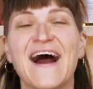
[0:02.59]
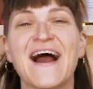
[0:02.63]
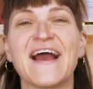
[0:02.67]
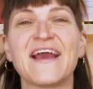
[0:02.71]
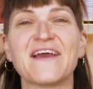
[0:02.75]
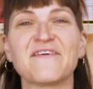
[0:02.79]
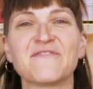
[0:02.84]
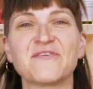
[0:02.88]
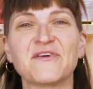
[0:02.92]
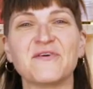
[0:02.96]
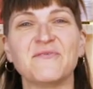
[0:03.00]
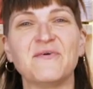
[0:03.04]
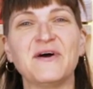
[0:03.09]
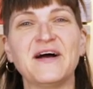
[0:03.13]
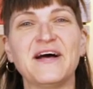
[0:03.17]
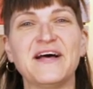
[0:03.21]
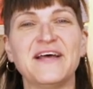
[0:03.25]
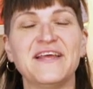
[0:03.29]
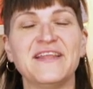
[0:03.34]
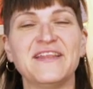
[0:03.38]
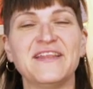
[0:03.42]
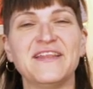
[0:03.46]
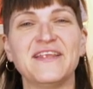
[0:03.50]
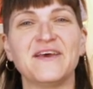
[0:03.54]
Hi
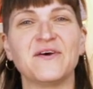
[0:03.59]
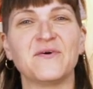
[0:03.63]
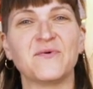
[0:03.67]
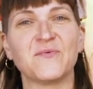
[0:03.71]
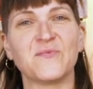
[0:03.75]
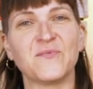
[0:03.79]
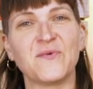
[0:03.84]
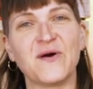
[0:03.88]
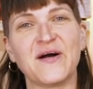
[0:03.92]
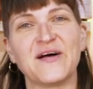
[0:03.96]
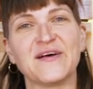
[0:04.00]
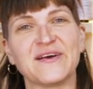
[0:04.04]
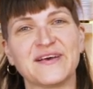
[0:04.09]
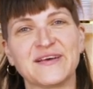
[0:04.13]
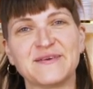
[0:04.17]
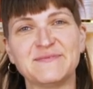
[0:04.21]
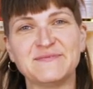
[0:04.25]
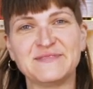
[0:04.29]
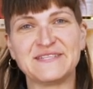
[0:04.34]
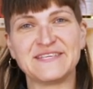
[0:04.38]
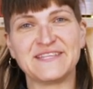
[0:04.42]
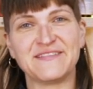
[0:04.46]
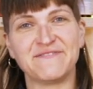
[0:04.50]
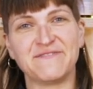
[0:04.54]
everyone,
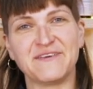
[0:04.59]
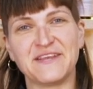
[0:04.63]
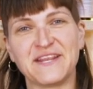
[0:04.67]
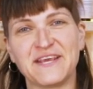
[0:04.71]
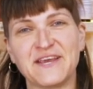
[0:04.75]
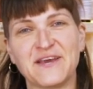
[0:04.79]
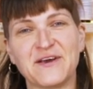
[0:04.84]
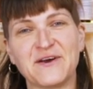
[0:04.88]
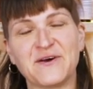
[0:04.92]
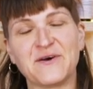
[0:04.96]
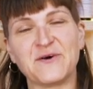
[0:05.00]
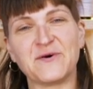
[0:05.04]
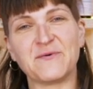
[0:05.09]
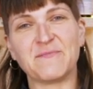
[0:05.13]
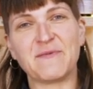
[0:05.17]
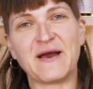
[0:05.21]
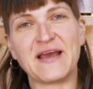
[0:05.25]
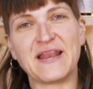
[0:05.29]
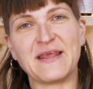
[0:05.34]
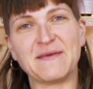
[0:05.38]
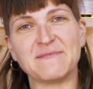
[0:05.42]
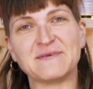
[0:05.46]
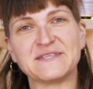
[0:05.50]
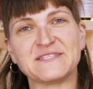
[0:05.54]
welcome to the video.
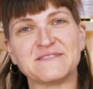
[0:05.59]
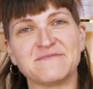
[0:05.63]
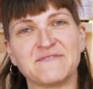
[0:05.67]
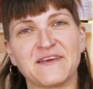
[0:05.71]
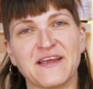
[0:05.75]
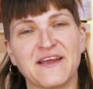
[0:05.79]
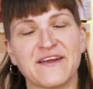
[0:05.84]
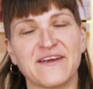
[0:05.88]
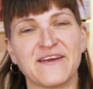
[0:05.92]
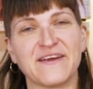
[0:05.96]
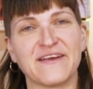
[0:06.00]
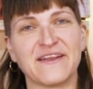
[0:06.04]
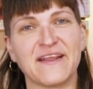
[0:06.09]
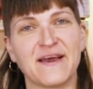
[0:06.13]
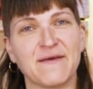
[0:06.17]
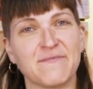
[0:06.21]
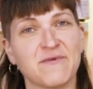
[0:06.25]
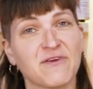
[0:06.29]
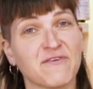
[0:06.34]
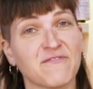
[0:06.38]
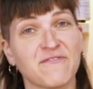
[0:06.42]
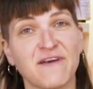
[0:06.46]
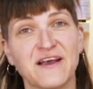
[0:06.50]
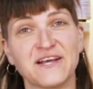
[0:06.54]
My name is Faren, I'm
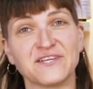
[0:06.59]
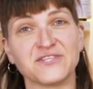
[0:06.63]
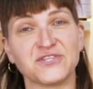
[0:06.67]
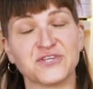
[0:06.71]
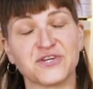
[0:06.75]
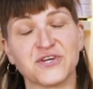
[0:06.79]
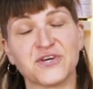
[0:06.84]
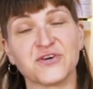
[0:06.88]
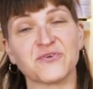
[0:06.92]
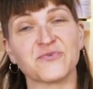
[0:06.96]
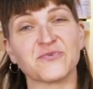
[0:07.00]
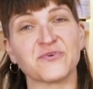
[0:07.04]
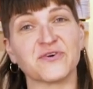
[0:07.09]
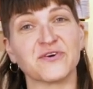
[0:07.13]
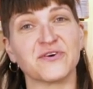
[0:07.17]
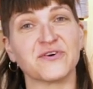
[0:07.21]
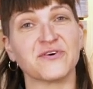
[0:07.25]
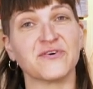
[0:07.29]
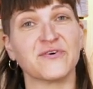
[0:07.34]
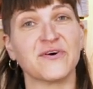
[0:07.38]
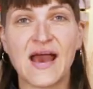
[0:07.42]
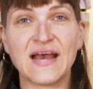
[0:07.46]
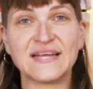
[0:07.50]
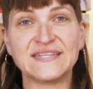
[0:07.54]
your fashion
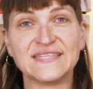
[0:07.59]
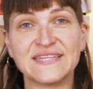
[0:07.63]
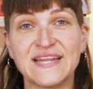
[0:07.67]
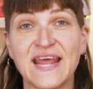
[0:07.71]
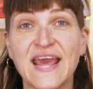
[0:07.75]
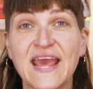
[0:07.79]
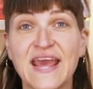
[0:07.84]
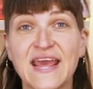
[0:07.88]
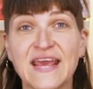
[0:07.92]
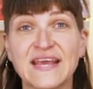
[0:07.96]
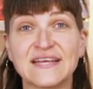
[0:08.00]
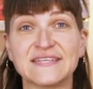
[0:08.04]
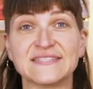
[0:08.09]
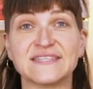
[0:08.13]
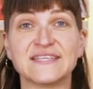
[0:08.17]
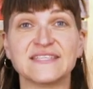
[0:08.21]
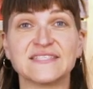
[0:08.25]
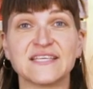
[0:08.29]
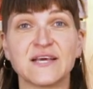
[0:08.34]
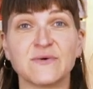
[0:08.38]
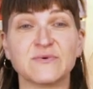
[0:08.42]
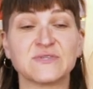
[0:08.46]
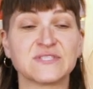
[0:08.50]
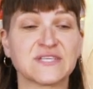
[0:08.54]
guru. And today,
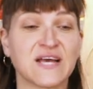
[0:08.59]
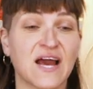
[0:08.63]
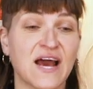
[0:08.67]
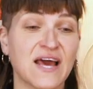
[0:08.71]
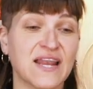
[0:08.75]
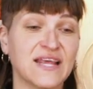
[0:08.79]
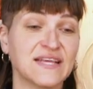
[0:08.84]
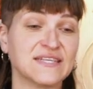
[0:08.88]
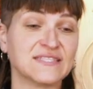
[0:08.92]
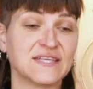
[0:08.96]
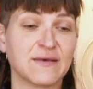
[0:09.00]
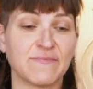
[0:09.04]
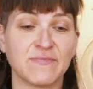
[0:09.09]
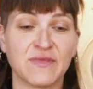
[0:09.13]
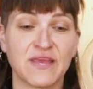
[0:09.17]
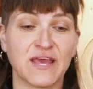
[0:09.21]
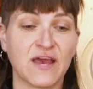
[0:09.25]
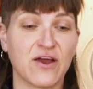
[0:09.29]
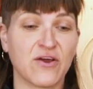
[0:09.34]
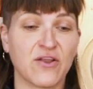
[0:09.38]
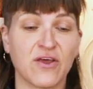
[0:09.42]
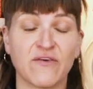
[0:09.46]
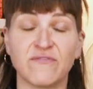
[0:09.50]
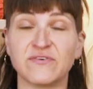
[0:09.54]
since I was cutting something
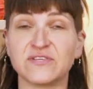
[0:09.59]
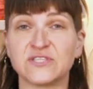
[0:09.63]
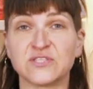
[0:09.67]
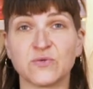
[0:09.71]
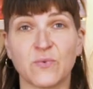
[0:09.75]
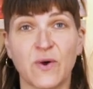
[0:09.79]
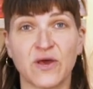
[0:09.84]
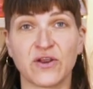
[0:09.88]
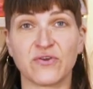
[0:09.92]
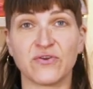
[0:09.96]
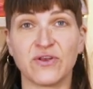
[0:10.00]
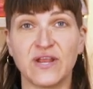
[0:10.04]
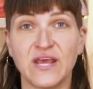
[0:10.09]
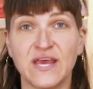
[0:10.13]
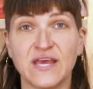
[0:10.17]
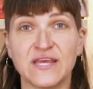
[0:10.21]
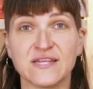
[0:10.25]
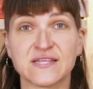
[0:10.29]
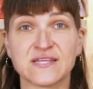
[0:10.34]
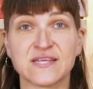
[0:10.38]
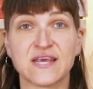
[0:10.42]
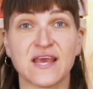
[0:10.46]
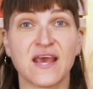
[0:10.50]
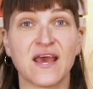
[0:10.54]
out of a sweater
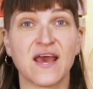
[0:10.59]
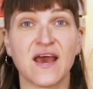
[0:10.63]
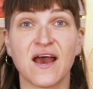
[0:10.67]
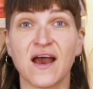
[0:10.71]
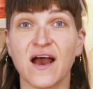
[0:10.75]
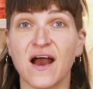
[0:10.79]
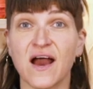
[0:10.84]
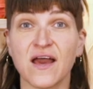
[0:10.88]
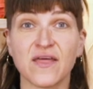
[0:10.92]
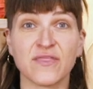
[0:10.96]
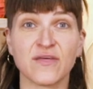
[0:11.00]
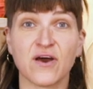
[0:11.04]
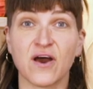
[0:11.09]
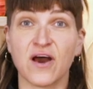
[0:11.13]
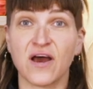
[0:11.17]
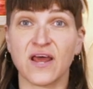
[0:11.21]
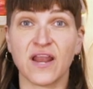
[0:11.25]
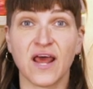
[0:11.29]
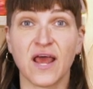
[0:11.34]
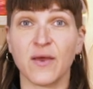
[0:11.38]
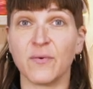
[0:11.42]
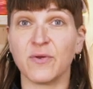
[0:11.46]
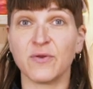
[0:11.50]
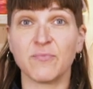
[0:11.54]
knit, I
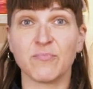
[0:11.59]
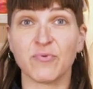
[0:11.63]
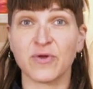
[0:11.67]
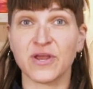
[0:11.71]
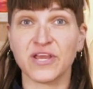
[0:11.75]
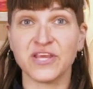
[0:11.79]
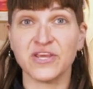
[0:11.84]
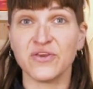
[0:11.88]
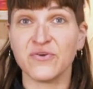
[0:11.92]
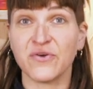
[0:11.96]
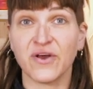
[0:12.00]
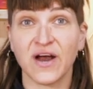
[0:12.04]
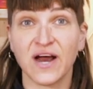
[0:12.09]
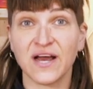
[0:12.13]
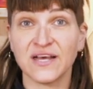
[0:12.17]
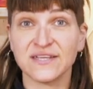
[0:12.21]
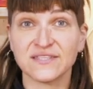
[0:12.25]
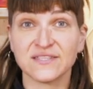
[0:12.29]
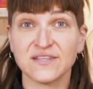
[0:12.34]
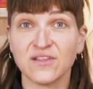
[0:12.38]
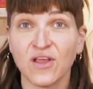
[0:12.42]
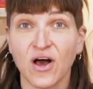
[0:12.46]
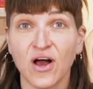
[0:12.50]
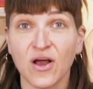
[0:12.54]
thought I would bring you
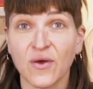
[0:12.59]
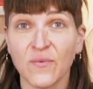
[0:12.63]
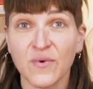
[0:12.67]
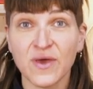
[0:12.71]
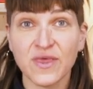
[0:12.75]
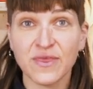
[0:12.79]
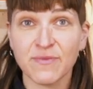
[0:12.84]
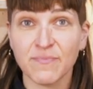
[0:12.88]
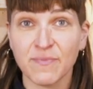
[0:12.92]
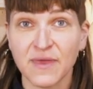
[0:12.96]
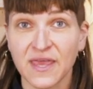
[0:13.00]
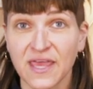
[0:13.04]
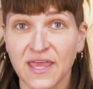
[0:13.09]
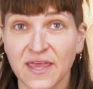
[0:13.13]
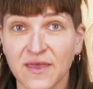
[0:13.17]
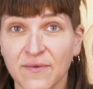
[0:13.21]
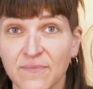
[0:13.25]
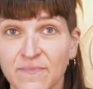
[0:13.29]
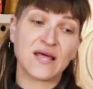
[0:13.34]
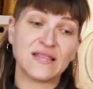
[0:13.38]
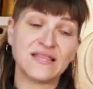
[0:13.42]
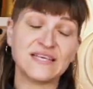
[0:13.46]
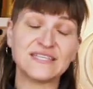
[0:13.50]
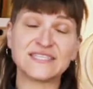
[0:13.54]
guys along with me.
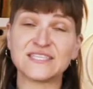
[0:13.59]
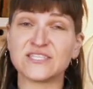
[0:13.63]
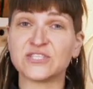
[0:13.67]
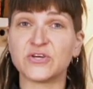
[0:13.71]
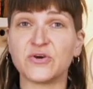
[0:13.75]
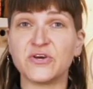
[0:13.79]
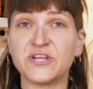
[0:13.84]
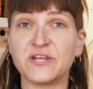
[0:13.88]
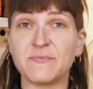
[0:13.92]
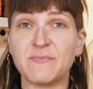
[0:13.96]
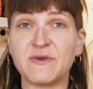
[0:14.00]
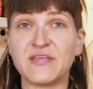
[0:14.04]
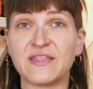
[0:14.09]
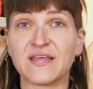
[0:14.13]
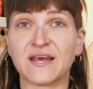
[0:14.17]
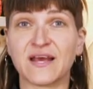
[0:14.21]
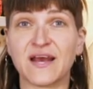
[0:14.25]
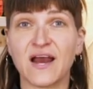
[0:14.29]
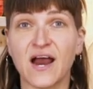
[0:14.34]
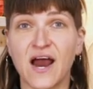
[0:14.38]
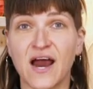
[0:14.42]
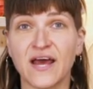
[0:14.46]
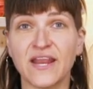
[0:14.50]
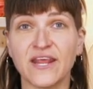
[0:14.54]
This is going to be the
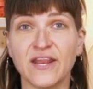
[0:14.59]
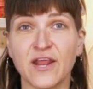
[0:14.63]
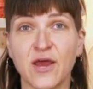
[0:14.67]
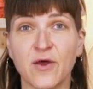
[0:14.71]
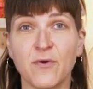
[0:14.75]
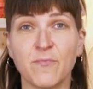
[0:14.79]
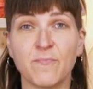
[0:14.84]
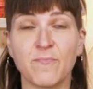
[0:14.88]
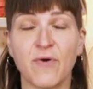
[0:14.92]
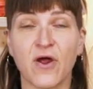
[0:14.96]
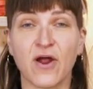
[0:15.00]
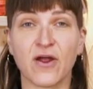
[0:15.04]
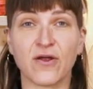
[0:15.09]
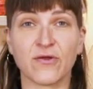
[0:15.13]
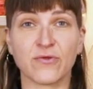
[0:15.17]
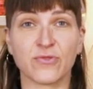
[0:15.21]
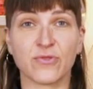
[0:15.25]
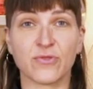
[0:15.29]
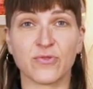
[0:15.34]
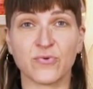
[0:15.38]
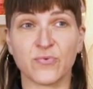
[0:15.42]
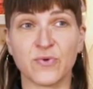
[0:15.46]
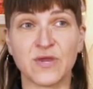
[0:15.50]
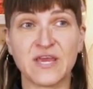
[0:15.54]
cut it out
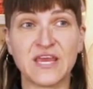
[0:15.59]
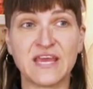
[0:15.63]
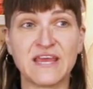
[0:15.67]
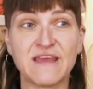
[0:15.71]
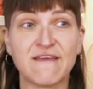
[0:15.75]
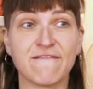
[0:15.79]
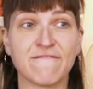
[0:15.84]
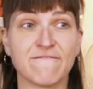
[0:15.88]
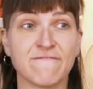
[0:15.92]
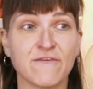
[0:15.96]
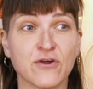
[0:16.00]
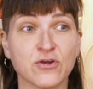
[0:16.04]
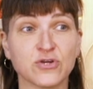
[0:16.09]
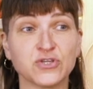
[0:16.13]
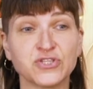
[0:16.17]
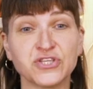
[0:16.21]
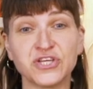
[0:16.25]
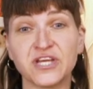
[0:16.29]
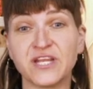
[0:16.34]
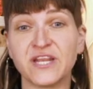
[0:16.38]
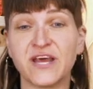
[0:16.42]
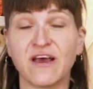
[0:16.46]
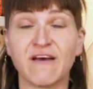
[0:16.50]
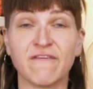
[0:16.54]
part three
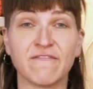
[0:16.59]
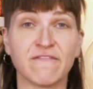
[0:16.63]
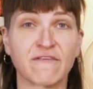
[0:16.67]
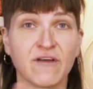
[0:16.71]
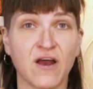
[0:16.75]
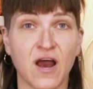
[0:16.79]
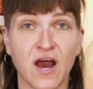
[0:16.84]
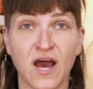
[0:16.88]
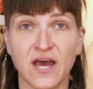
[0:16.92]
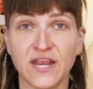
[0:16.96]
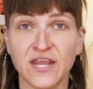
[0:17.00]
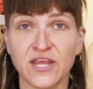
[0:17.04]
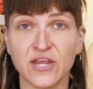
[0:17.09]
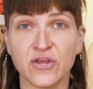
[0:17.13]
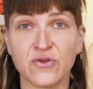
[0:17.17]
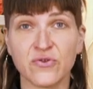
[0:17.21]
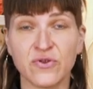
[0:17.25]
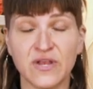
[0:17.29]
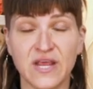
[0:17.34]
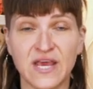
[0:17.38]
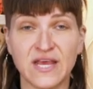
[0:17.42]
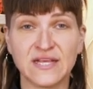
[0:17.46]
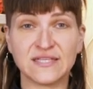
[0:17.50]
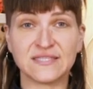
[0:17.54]
version of cutting your
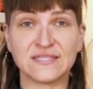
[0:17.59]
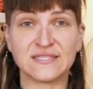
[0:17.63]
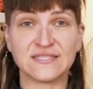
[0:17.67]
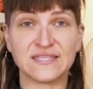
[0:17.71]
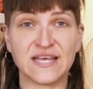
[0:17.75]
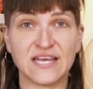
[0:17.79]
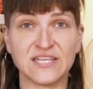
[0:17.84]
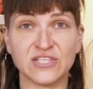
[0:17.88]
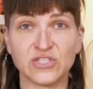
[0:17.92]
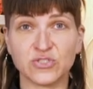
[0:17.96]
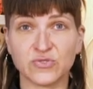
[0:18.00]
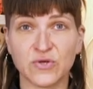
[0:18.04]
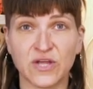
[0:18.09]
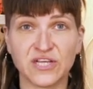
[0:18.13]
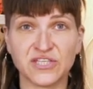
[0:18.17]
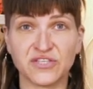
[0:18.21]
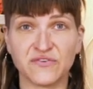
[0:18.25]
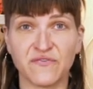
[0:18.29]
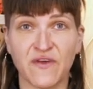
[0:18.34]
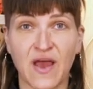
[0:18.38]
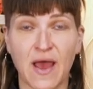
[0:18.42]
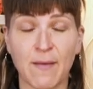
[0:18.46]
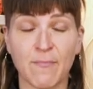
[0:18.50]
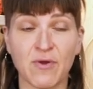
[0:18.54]
knits and
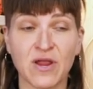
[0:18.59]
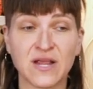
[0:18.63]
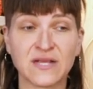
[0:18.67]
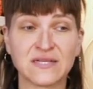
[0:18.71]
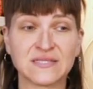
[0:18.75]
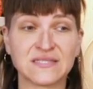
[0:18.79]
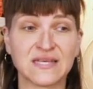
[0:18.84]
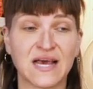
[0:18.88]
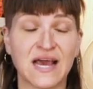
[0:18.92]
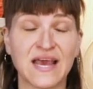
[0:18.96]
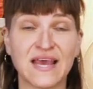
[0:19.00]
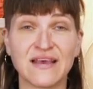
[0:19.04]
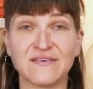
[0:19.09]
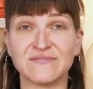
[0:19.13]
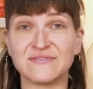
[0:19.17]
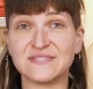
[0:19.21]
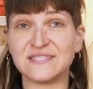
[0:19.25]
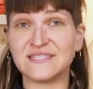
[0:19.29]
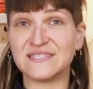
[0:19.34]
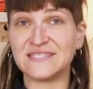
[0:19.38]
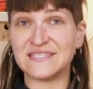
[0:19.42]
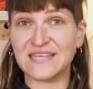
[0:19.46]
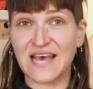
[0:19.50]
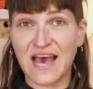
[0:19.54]
stretch fabrics. I have
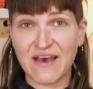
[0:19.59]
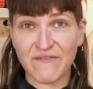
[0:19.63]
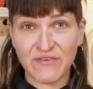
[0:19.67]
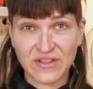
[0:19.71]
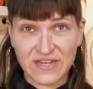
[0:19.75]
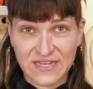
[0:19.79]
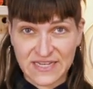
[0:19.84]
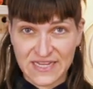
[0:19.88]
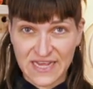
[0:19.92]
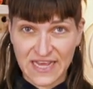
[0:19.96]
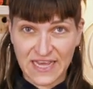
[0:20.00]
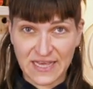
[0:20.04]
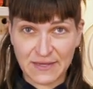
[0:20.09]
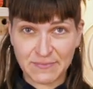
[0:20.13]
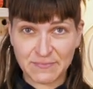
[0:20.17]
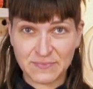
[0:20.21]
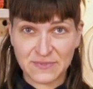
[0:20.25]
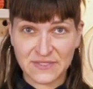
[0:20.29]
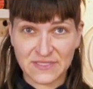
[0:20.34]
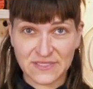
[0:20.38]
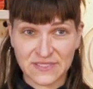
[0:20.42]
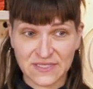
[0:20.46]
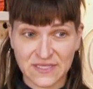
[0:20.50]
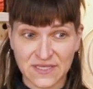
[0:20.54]
seven
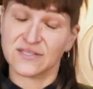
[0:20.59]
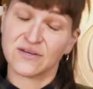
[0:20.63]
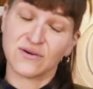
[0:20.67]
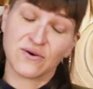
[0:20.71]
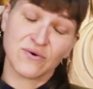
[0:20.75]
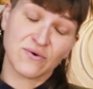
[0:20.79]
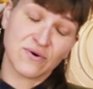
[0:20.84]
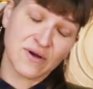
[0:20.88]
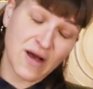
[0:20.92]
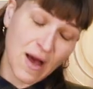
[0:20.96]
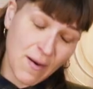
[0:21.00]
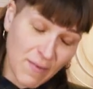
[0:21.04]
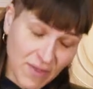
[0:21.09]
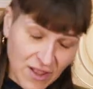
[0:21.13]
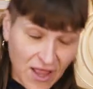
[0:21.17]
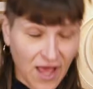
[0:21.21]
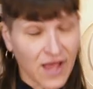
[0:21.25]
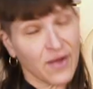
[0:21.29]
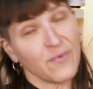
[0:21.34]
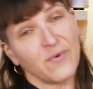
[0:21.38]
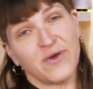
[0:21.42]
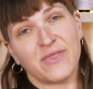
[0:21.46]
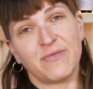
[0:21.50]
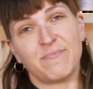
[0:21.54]
tips, so come
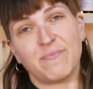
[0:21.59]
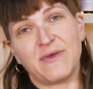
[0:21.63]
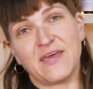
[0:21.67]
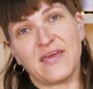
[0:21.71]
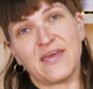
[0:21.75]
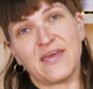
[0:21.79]
along with me.